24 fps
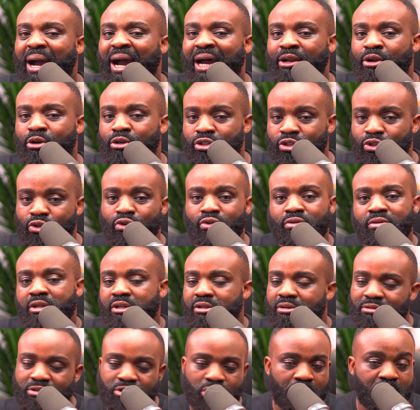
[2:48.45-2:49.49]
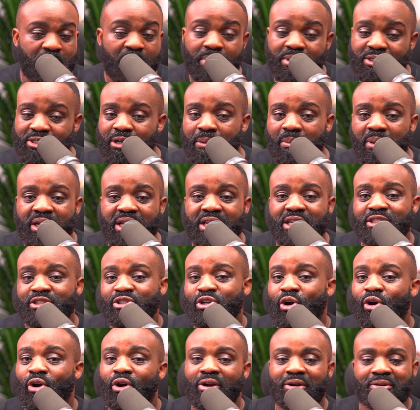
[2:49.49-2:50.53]
and also maybe somebody in
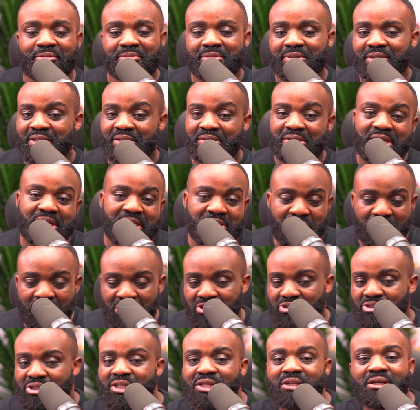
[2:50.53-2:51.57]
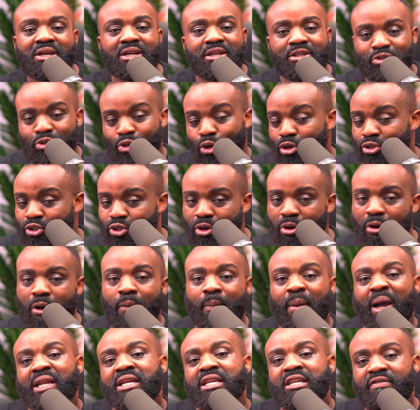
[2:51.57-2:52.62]
your industry to also
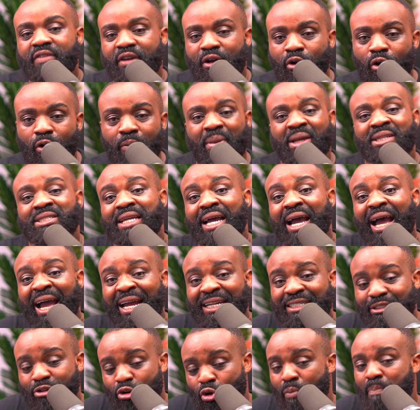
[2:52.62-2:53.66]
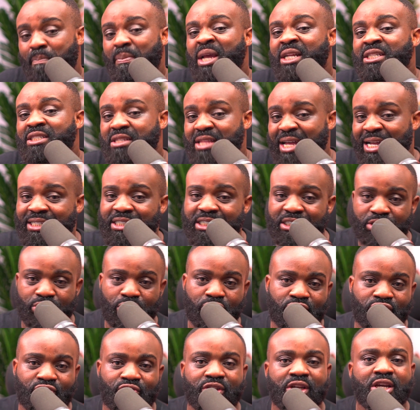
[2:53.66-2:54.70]
come and leave a comment and comment that
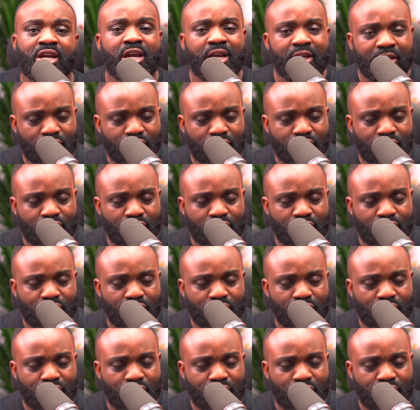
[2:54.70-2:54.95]
industry.